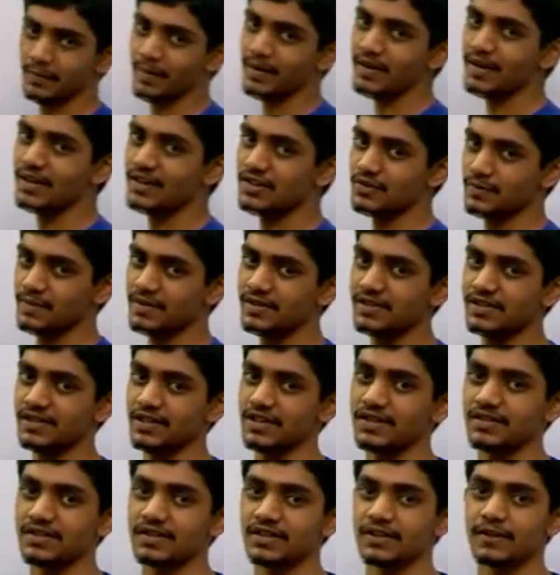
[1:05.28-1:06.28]
by
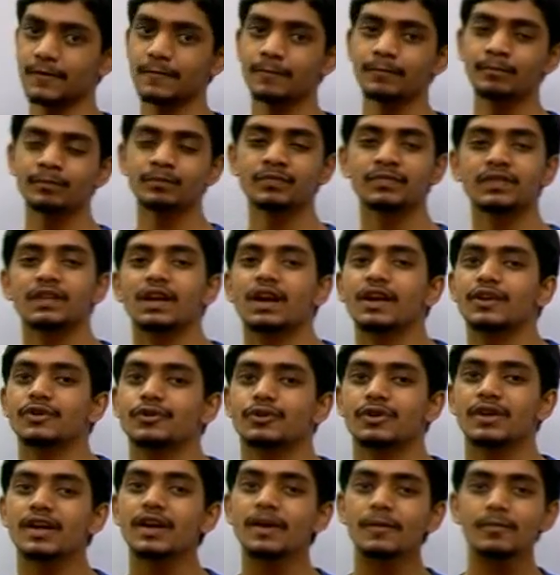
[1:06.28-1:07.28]
HBCSE, and
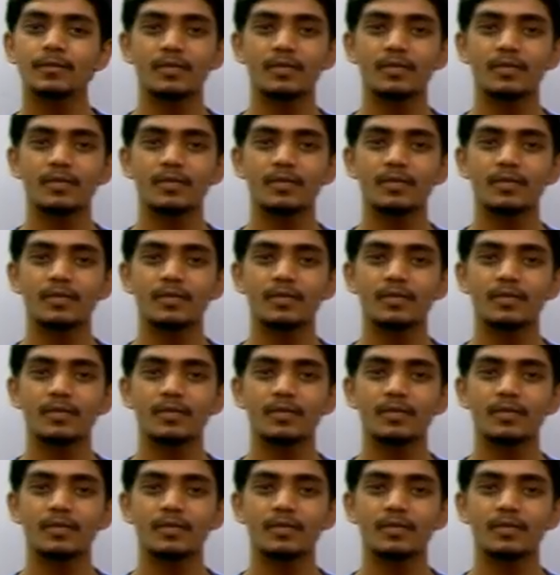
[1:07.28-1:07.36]
today